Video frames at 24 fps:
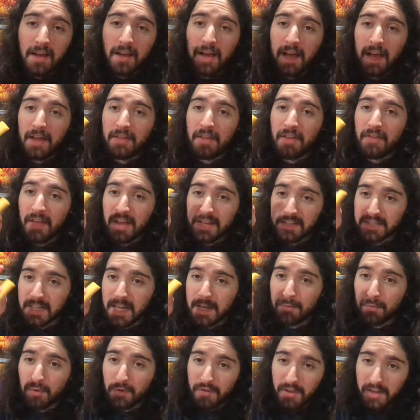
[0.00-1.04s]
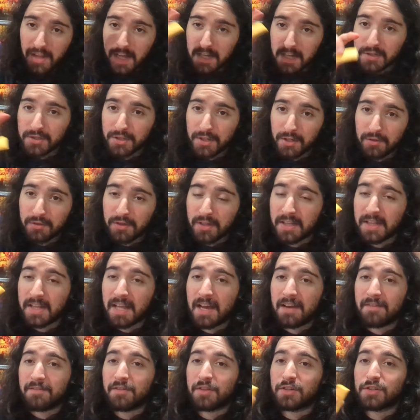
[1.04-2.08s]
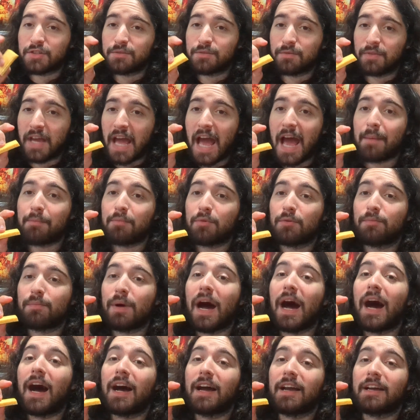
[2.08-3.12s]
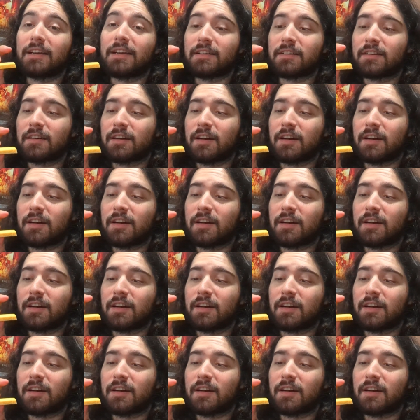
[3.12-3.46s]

And then that same one the next year didn't have the apple pie.